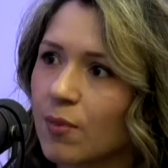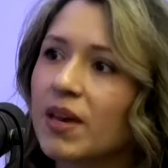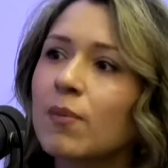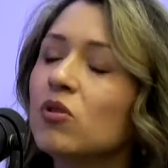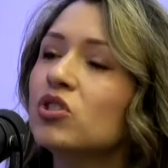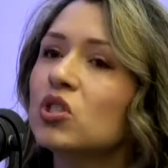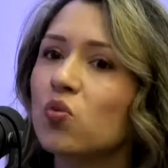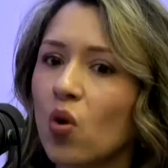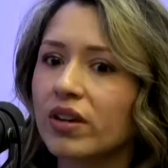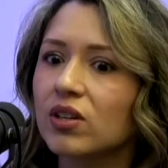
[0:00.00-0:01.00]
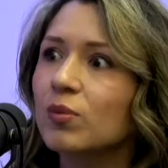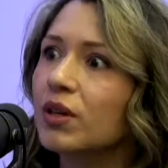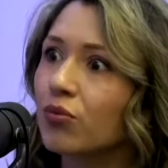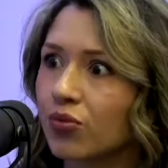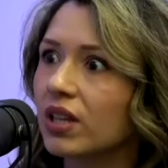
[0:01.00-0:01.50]
People just want you to
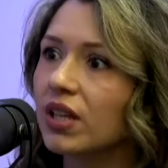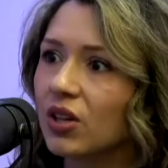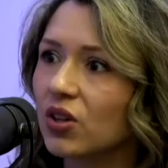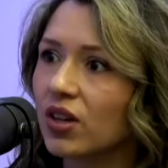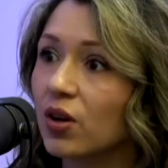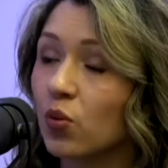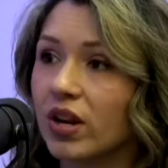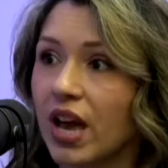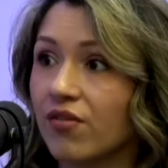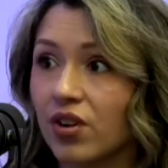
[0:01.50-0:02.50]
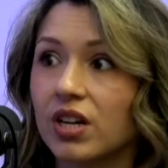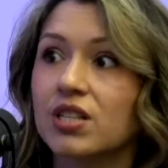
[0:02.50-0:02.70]
be really good at whatever